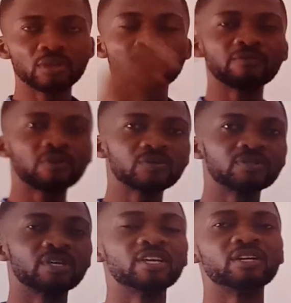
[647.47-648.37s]
then of course
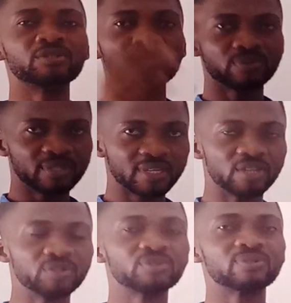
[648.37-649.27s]
the
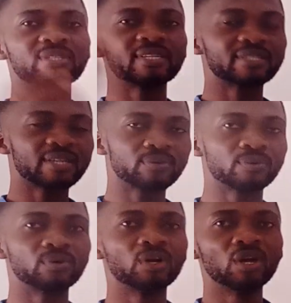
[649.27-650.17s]
erythrocyte
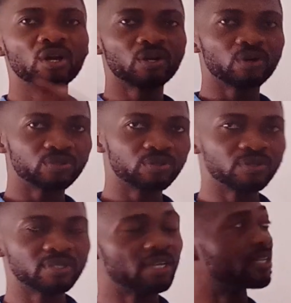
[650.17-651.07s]
cycle
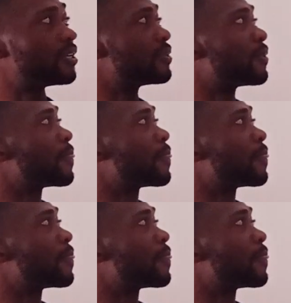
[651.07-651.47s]
continues again.